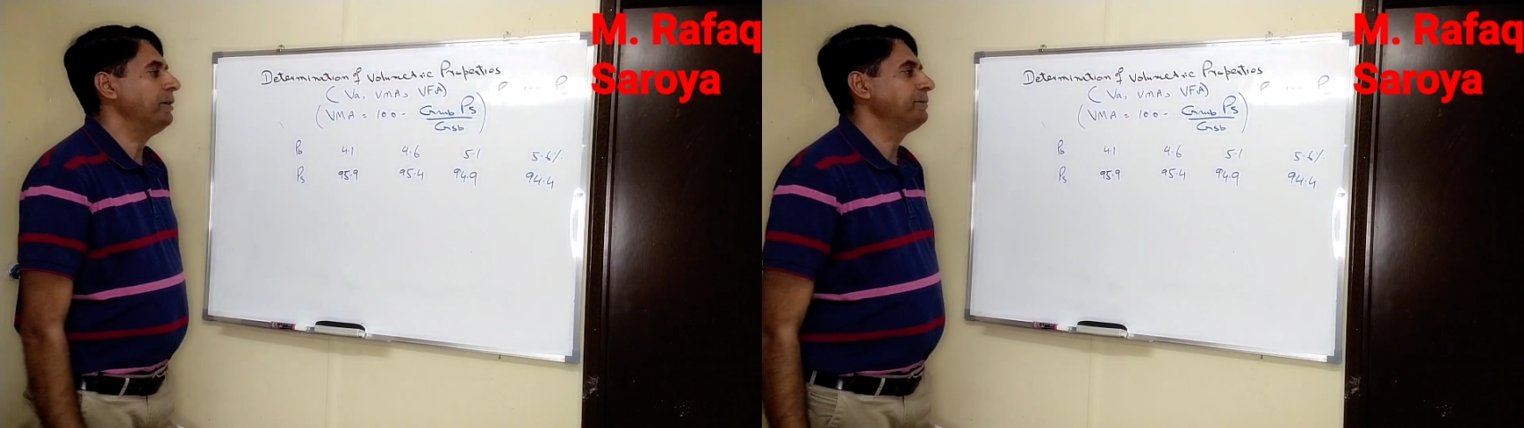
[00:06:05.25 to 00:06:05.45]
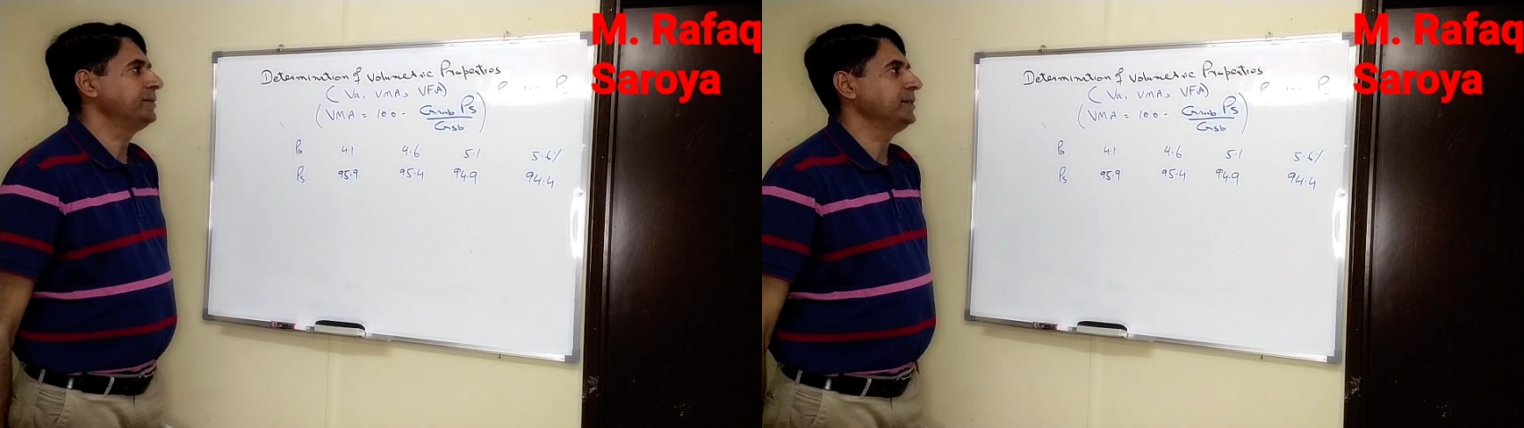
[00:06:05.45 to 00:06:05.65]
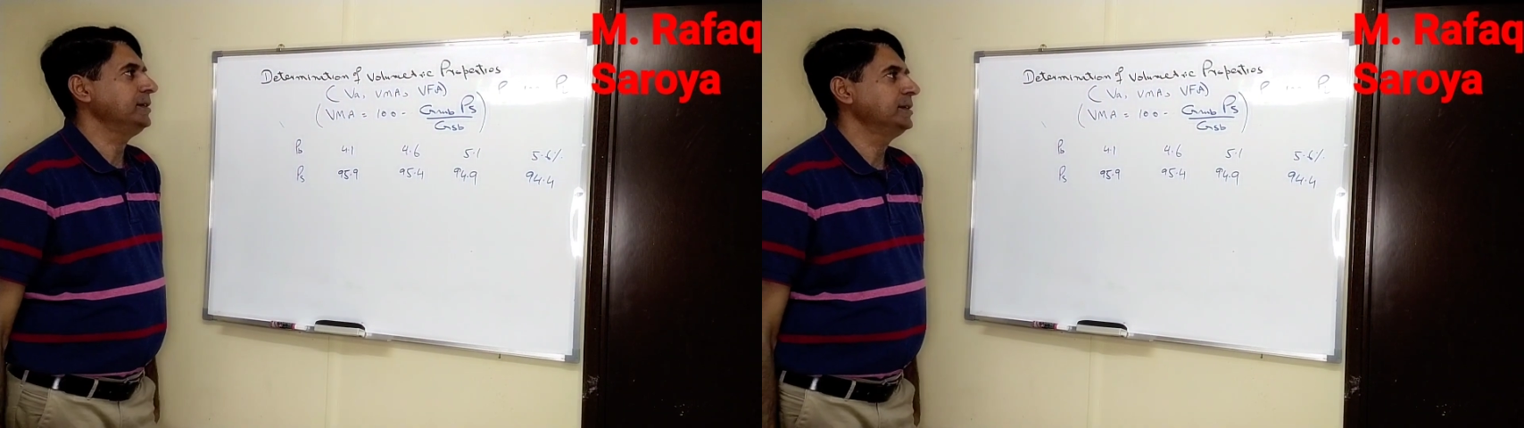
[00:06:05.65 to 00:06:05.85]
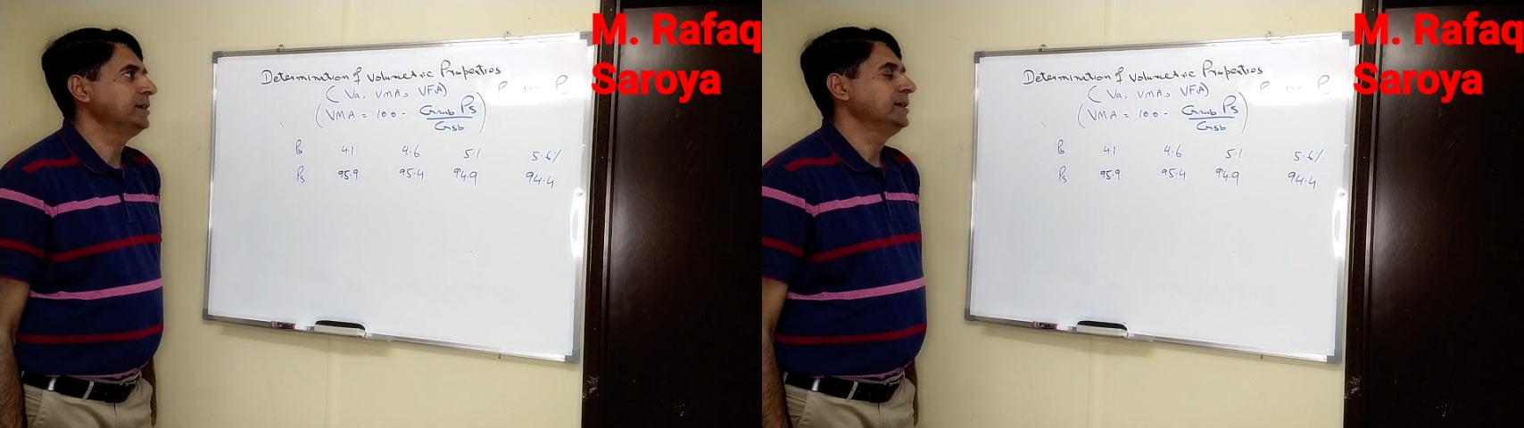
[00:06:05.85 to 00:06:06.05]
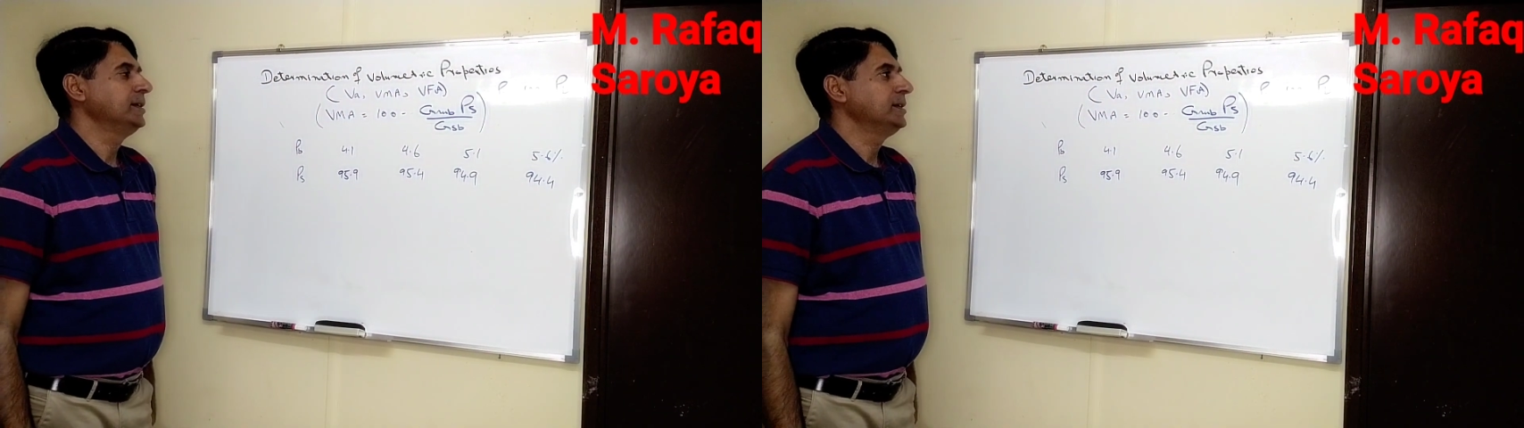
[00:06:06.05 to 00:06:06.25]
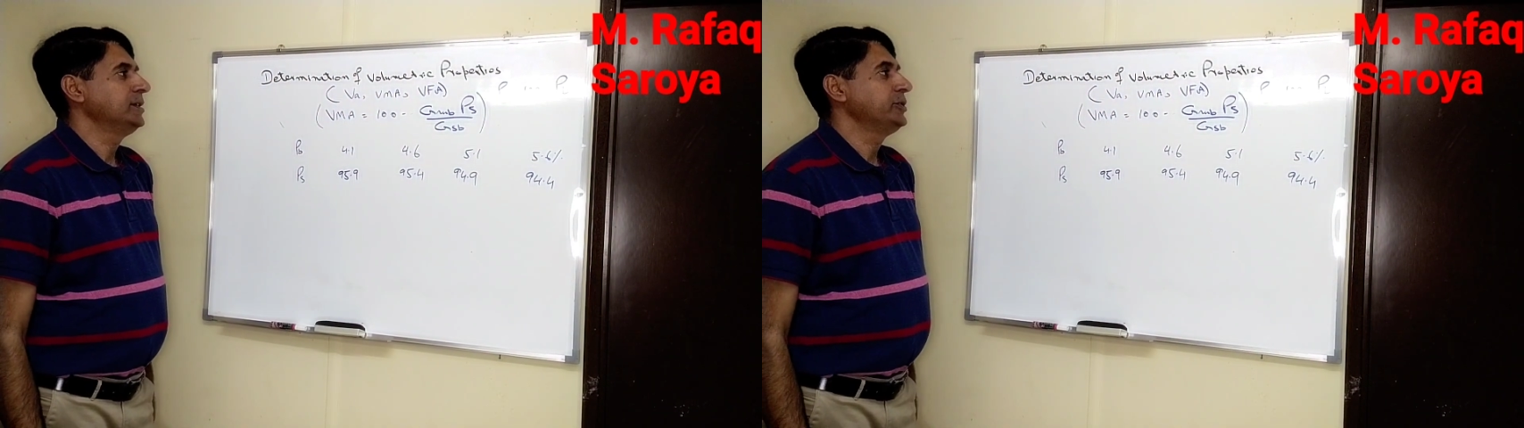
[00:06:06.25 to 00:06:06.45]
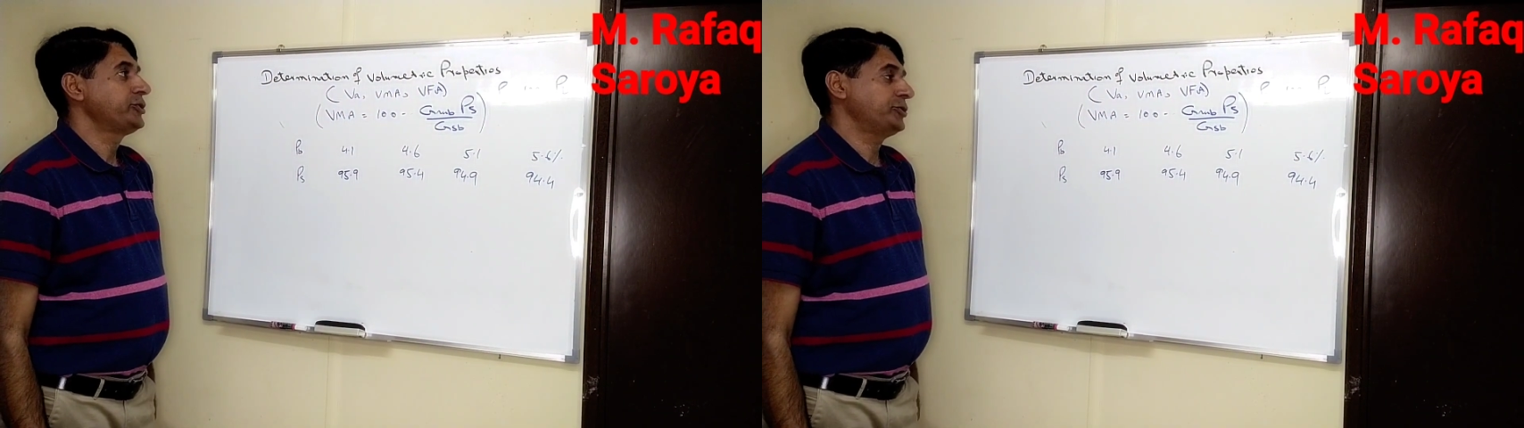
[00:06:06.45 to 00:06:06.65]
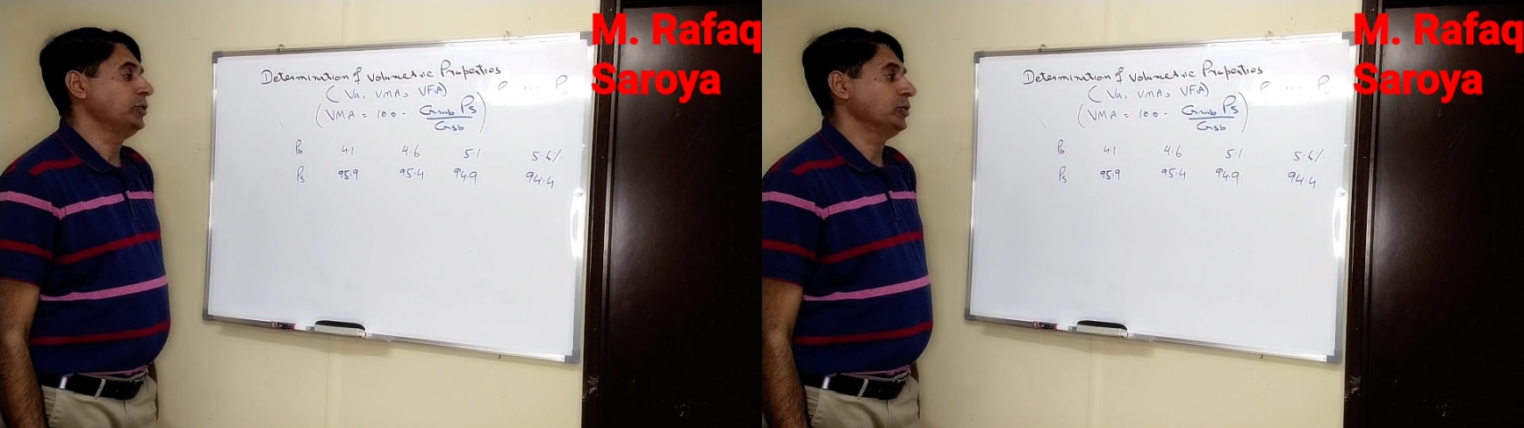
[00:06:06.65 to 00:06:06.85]
of
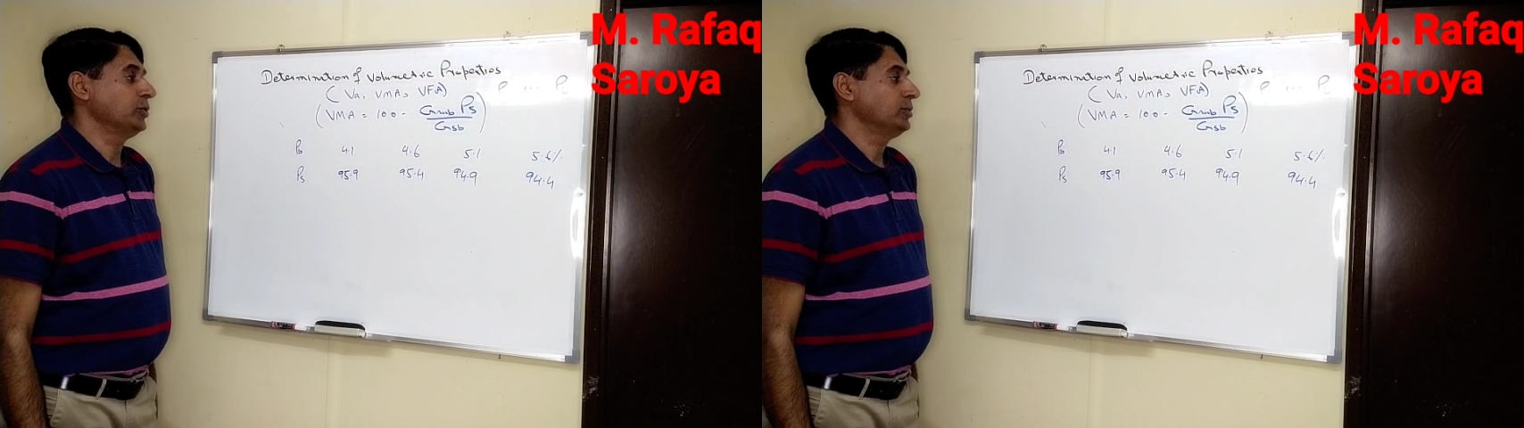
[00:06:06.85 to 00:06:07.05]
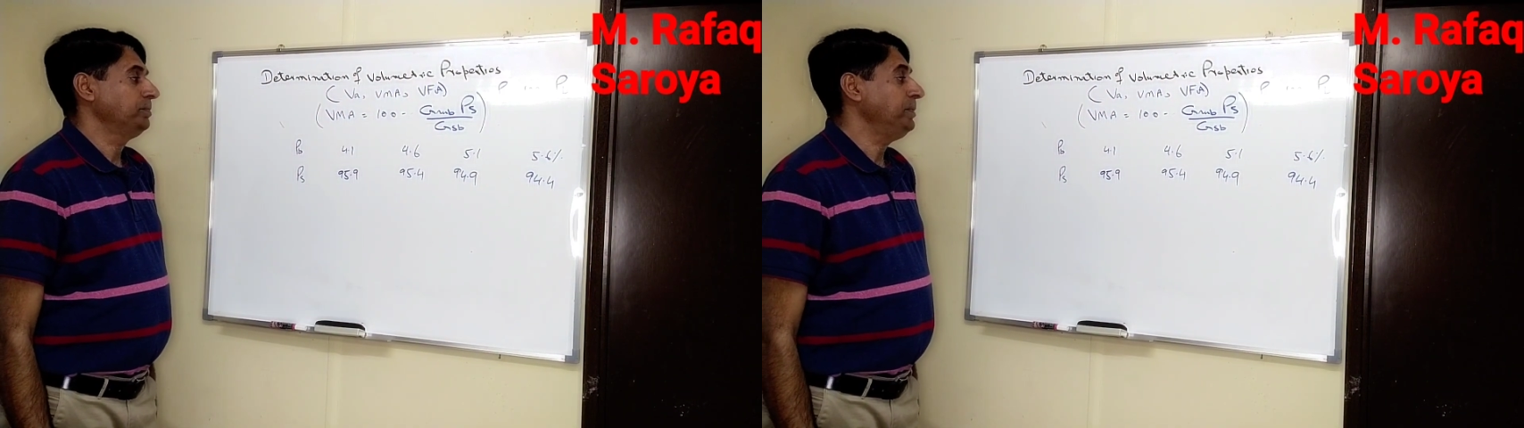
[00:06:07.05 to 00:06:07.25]
stone.